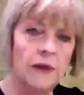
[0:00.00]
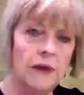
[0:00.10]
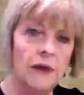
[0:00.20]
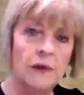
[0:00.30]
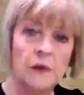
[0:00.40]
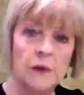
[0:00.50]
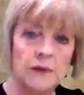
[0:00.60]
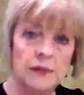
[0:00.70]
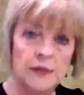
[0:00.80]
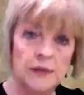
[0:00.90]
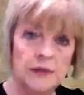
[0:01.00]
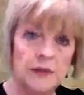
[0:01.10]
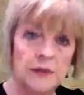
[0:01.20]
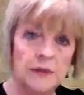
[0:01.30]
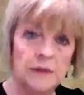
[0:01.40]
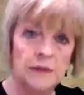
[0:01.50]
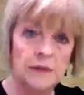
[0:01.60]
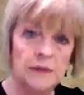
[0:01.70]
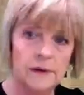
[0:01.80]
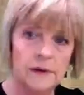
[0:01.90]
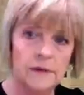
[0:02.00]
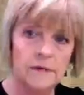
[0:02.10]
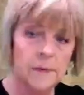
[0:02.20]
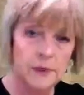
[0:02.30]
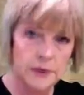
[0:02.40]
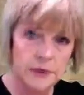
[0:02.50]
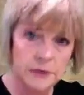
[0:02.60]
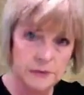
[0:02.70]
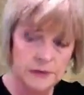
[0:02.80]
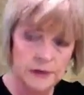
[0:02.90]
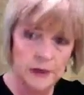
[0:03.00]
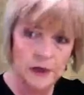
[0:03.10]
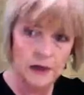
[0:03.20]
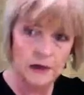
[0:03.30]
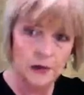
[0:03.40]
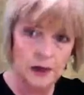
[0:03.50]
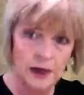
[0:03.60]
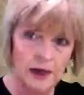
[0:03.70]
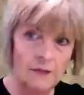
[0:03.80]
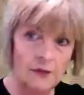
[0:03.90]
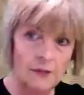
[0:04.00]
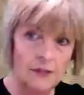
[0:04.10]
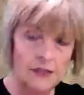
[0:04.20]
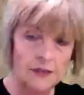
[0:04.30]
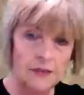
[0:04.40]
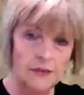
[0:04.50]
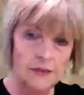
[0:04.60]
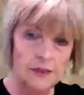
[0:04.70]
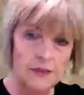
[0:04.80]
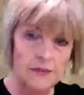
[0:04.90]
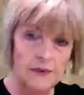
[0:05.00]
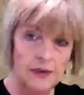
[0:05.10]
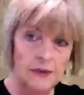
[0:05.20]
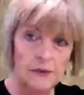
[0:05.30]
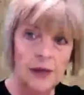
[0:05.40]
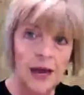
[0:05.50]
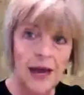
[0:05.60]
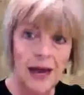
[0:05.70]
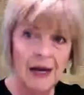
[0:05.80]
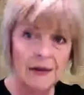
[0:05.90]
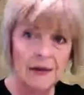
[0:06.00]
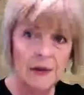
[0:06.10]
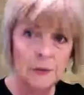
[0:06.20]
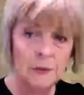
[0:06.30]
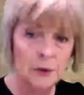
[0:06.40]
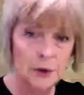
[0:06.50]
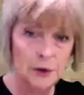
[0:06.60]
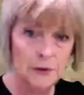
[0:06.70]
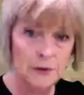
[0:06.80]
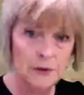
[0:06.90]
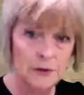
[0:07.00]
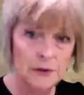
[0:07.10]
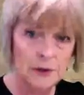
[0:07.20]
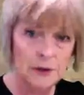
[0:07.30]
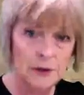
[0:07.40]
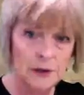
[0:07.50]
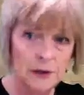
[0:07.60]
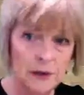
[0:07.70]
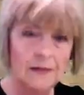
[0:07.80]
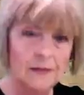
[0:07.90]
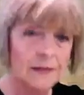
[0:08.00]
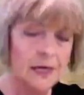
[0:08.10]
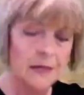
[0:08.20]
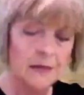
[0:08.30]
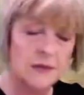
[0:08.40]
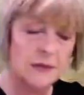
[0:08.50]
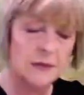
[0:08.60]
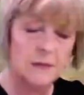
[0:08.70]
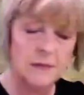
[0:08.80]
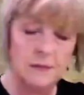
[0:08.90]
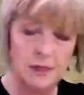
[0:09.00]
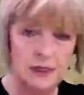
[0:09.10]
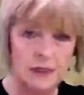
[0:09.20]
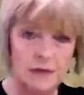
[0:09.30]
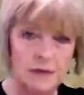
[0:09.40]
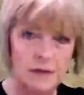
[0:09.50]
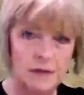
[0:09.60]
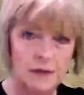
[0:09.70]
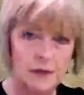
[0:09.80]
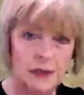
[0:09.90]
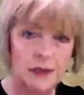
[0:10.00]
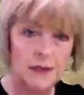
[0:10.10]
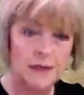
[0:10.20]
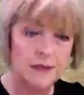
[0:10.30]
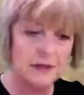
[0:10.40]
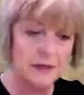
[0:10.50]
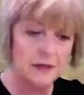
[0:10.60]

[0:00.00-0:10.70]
there yet, you're not skilled enough. Rubbish. Look at how many pentacles this fellow has produced. And that's not money. It's